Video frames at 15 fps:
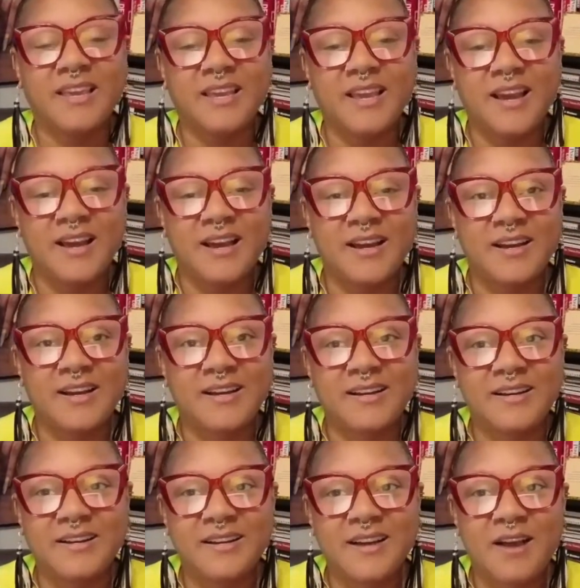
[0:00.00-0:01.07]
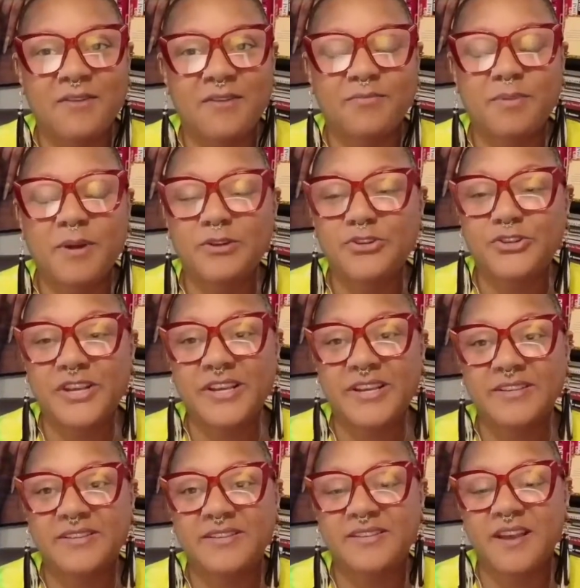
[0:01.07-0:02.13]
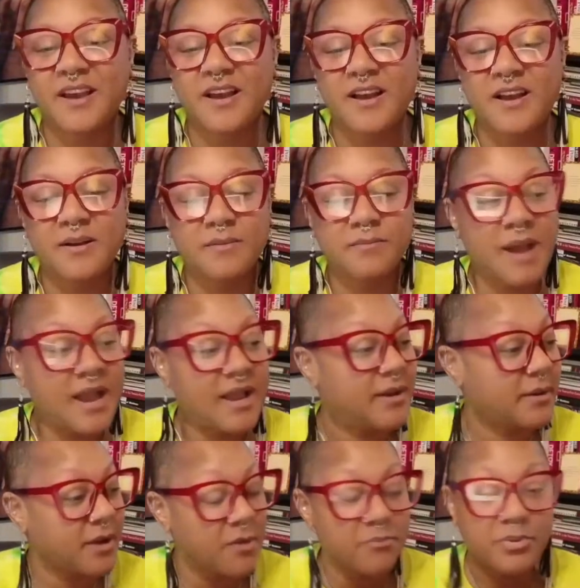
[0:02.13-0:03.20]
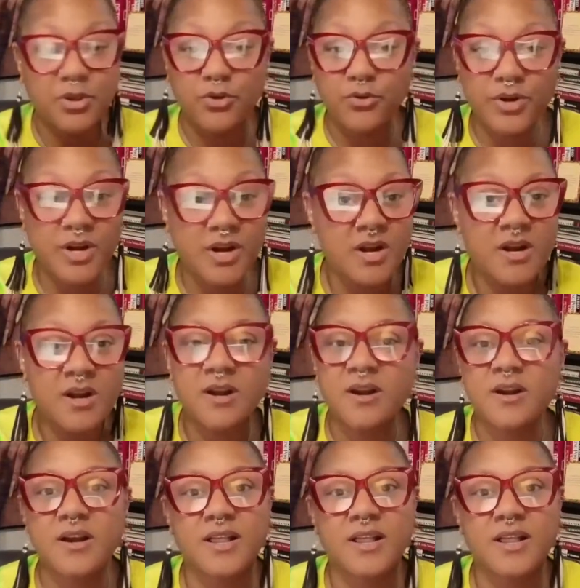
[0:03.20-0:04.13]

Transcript: I've purchased my computer,